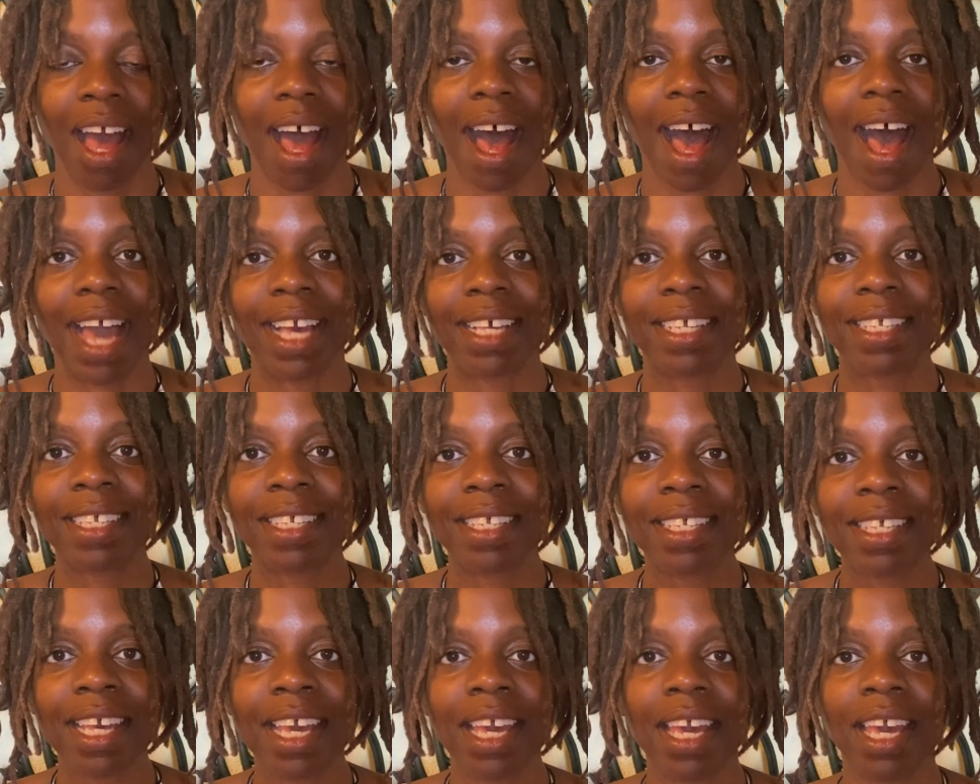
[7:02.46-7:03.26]
I
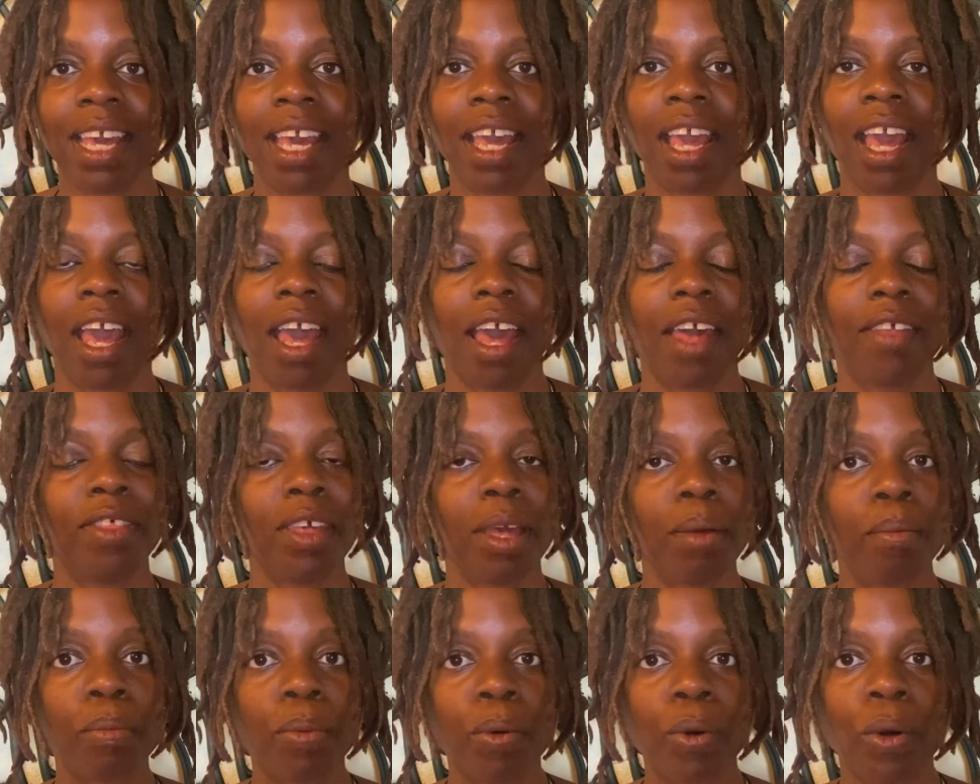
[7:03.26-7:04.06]
see the
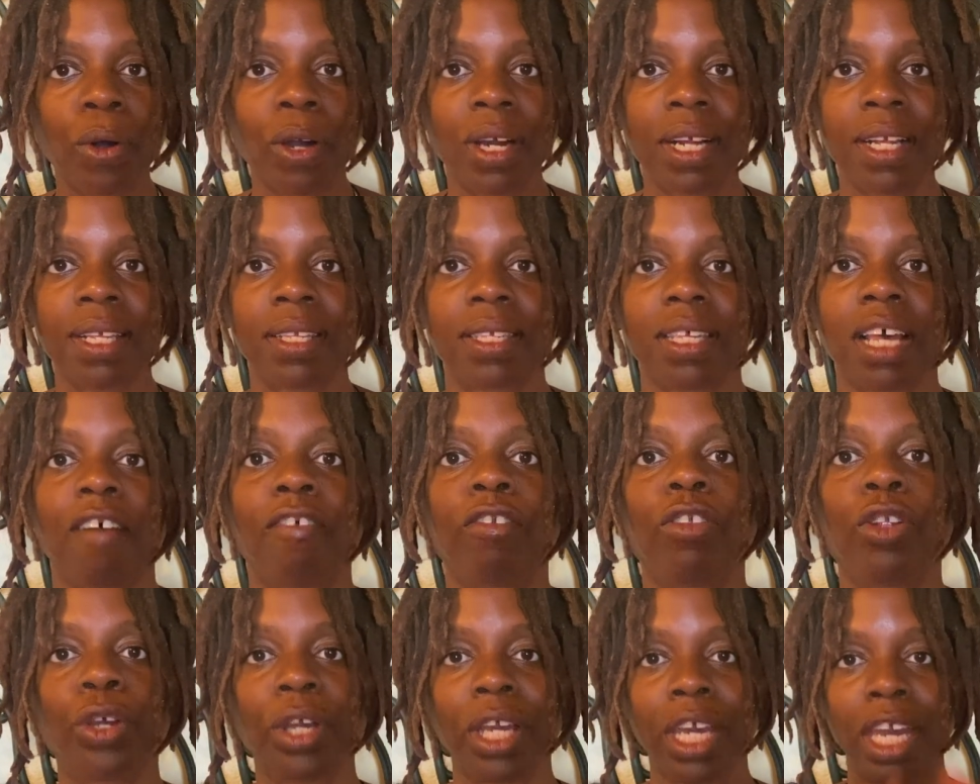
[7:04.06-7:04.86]
importance of
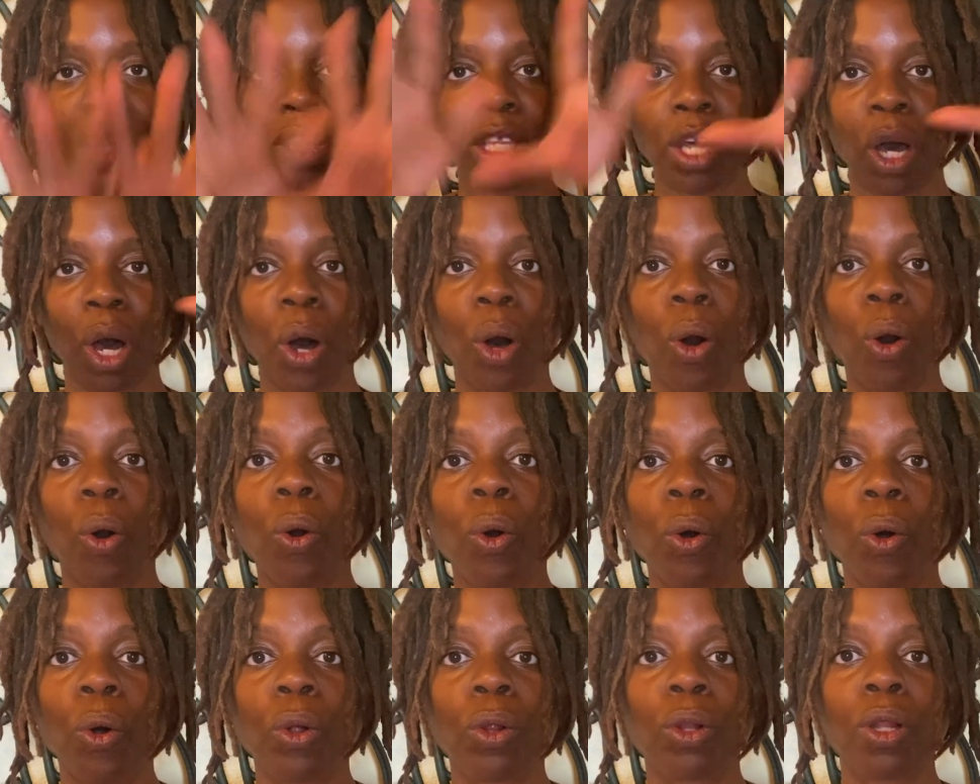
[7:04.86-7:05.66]
looking at the
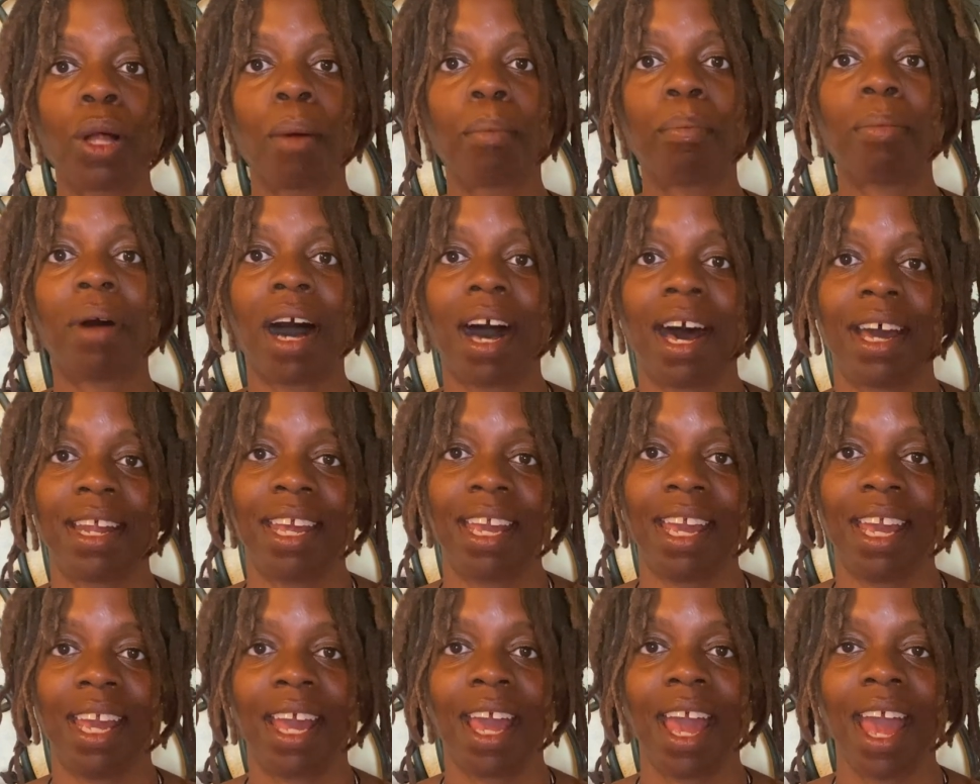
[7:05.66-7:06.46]
whole
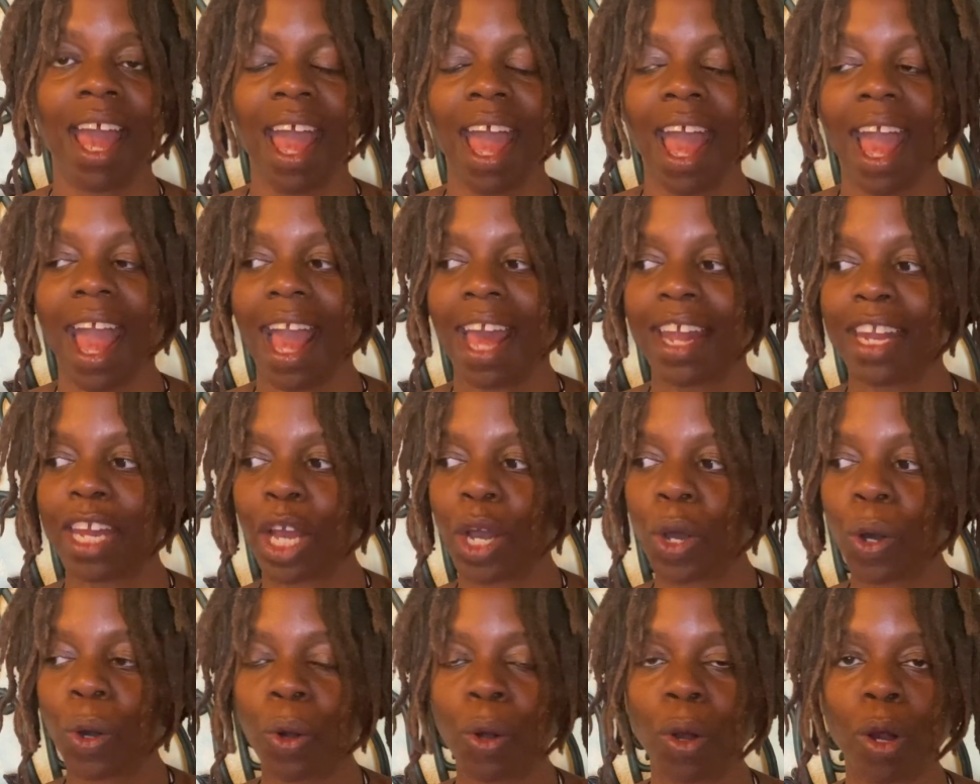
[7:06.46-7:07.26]
body and
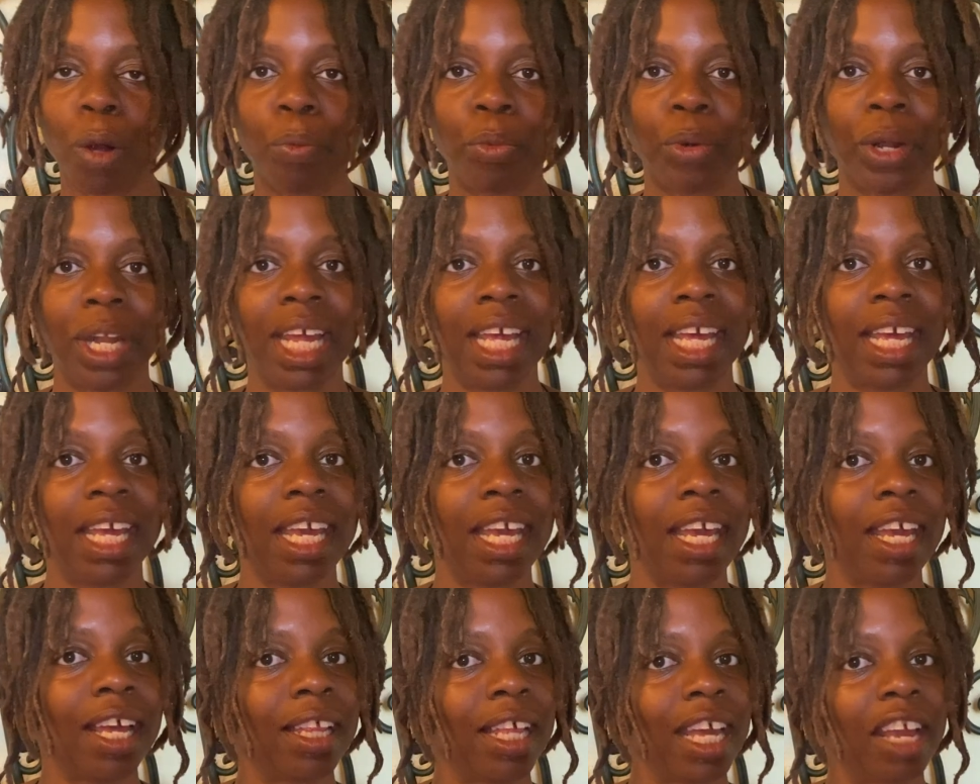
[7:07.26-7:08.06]
incorporating
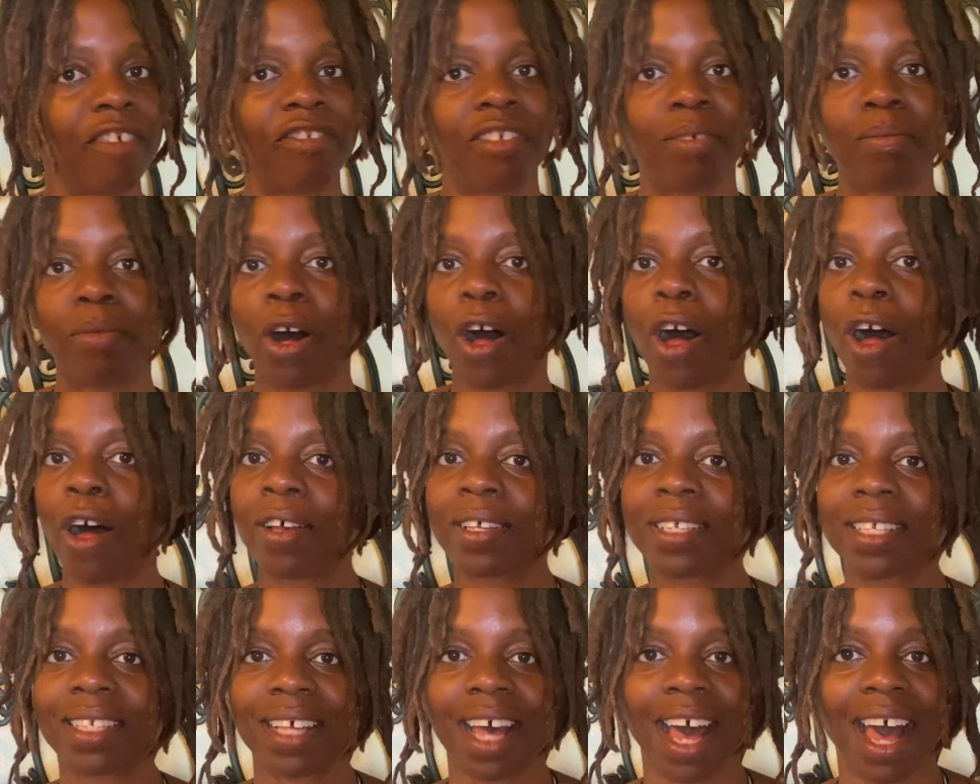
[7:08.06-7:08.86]
healing from all
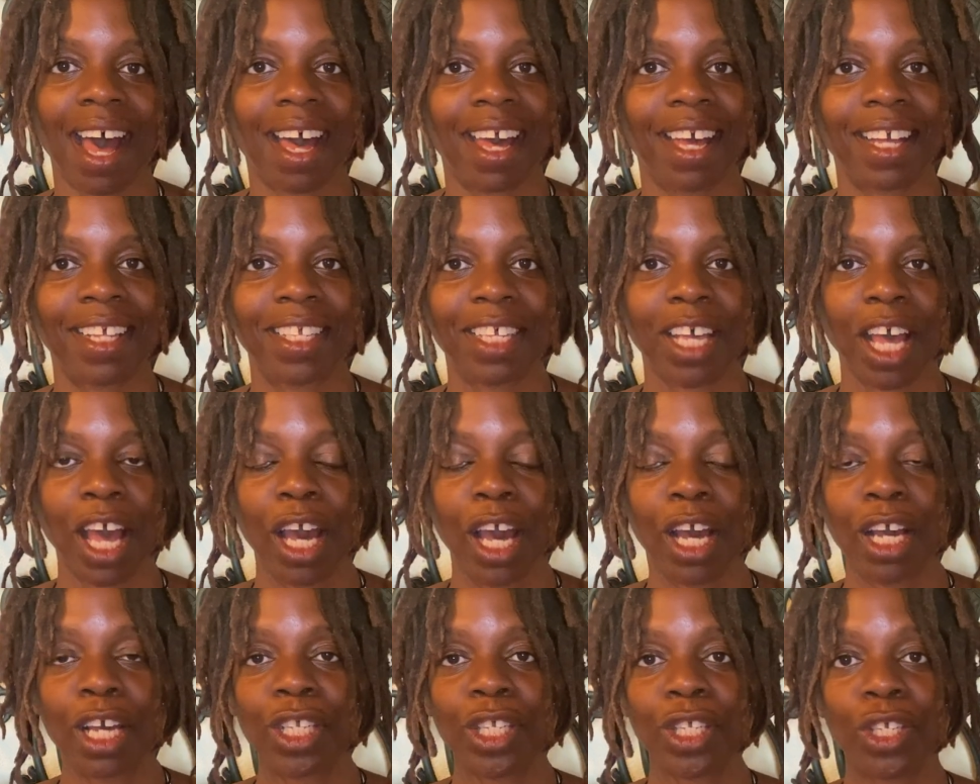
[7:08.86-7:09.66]
sides.
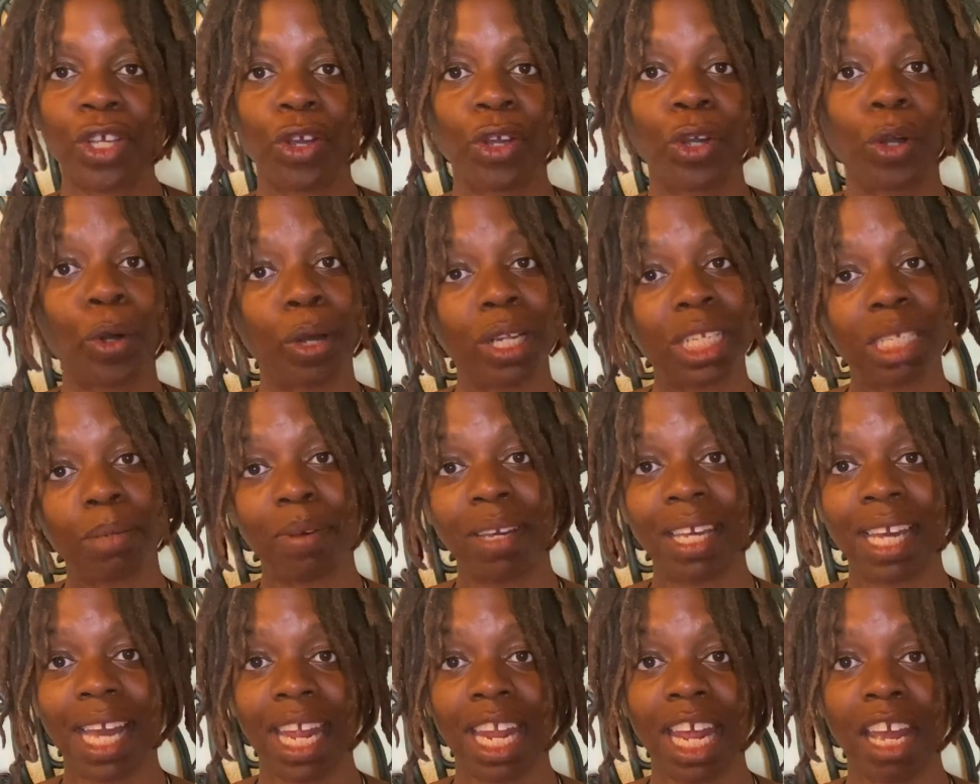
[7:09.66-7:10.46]
So you're going to be
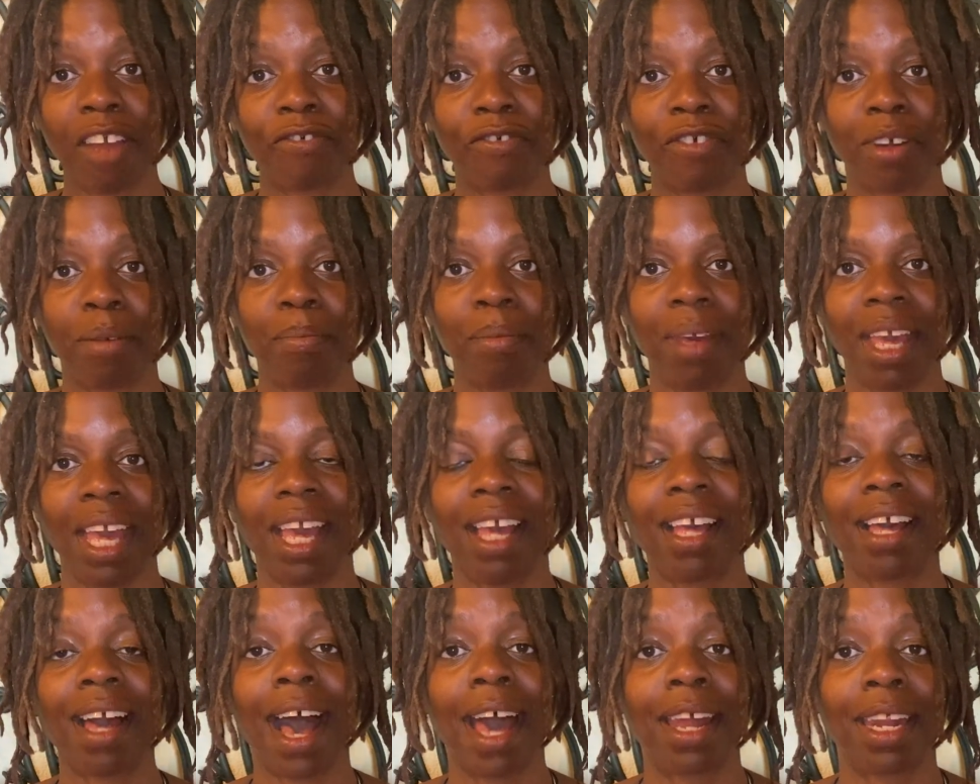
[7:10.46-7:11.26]
getting from me
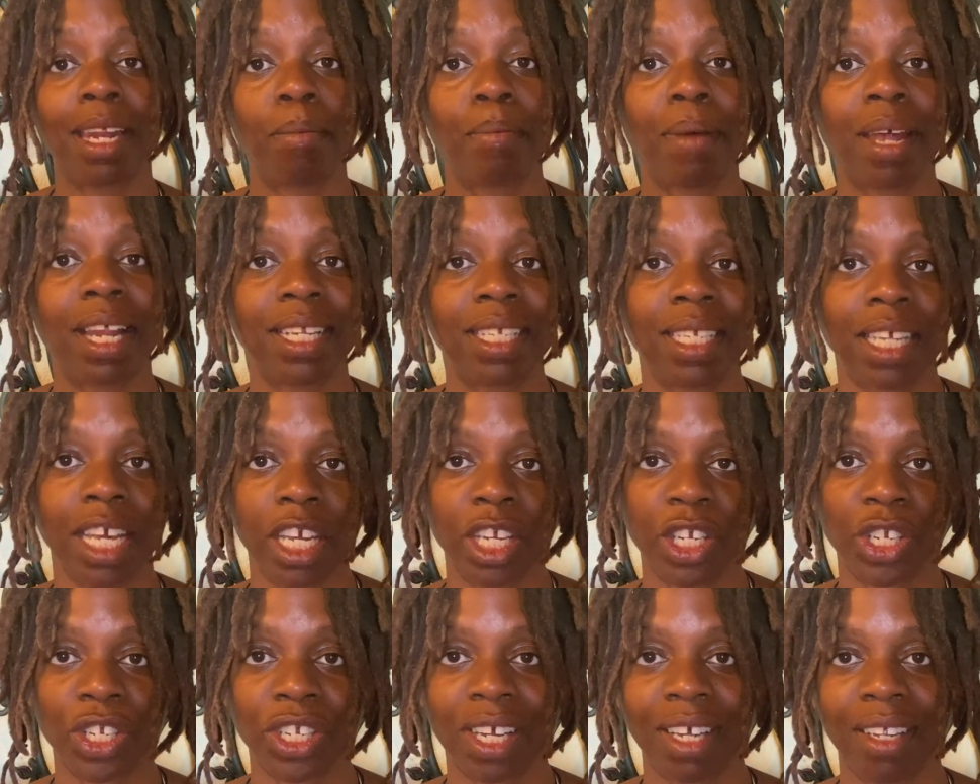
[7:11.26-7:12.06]
guided
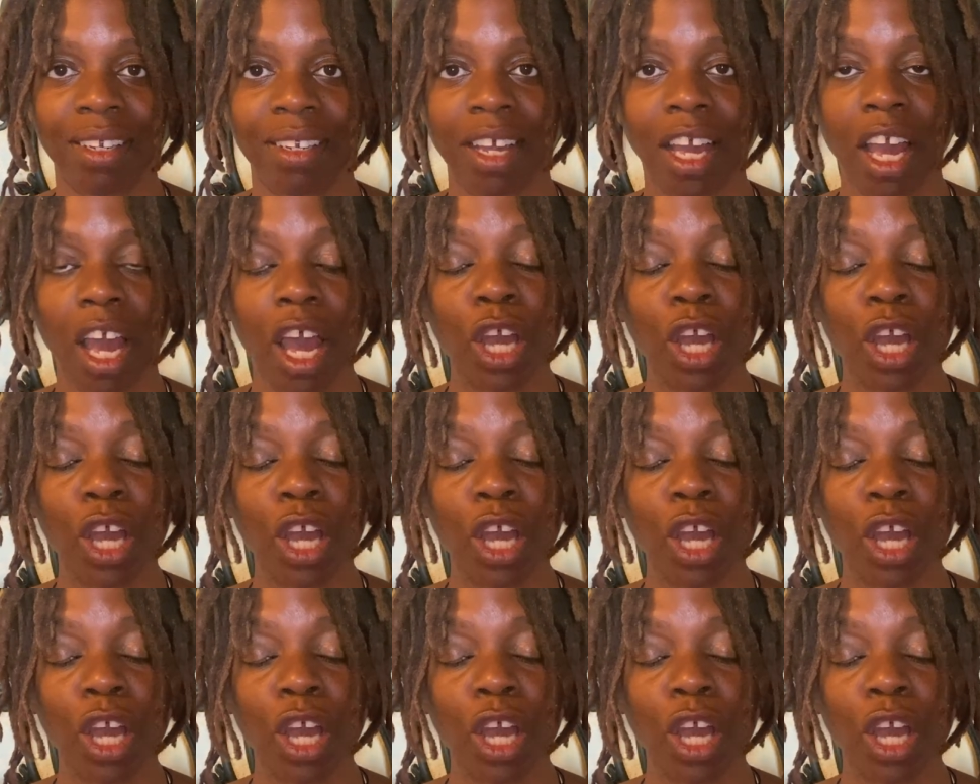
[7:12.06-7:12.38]
meditation.